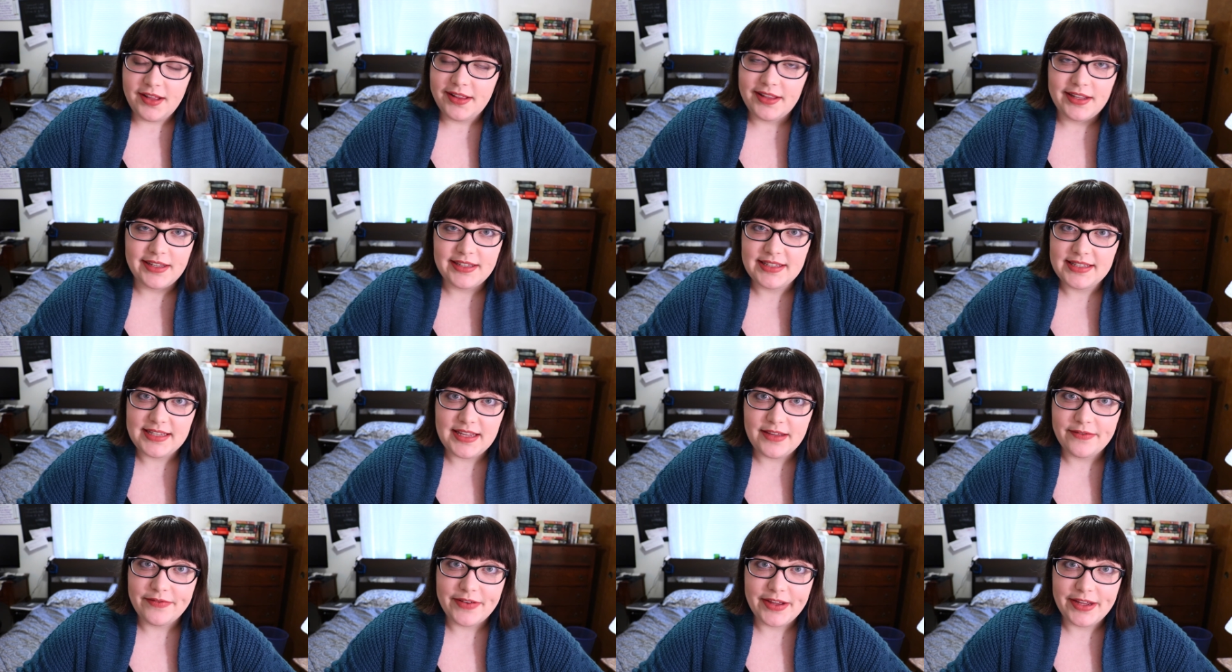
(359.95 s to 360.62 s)
Let's
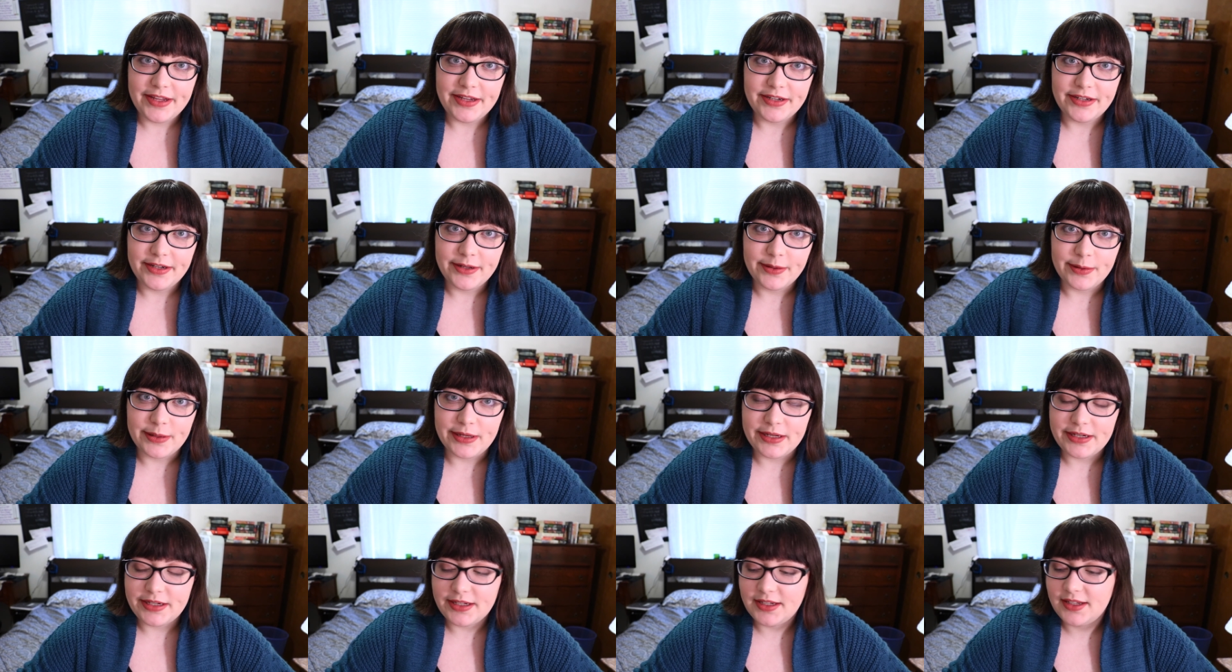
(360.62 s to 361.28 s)
see if I can do
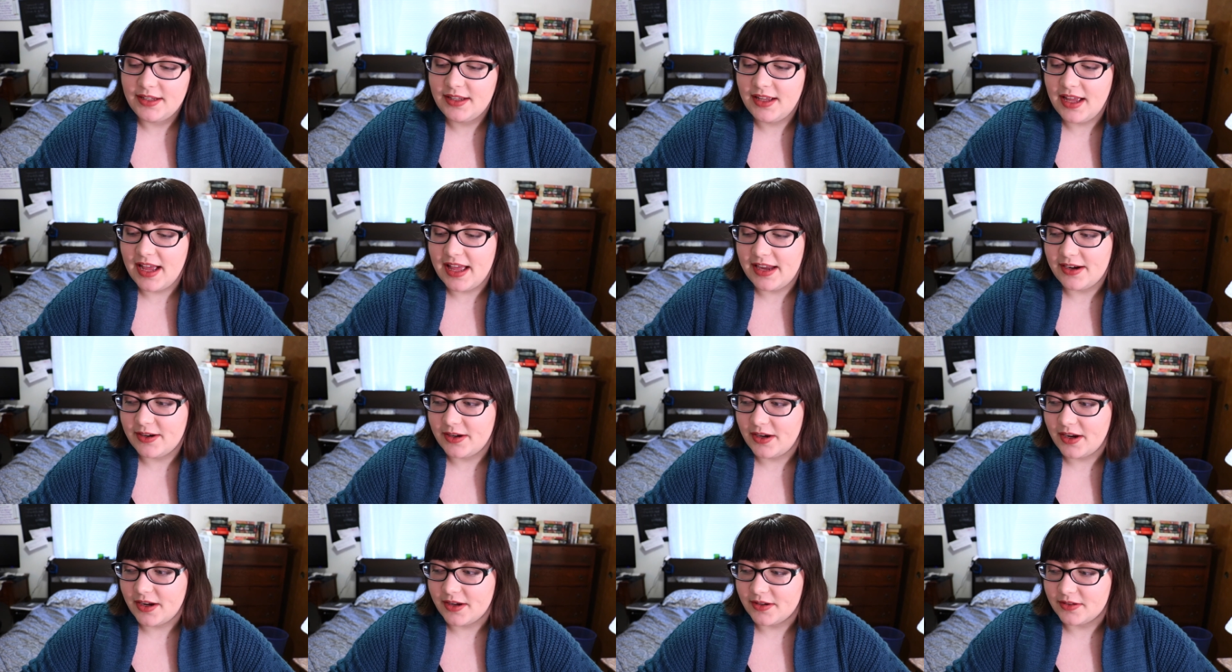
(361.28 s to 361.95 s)
it. I
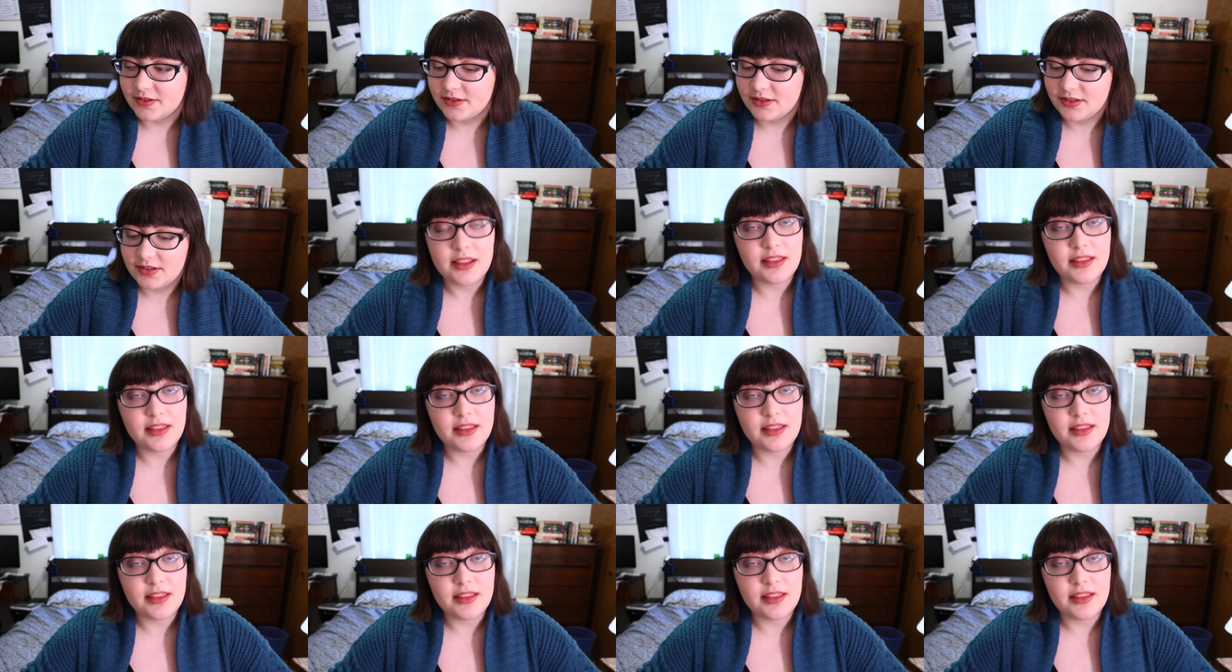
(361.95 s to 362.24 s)
don't know.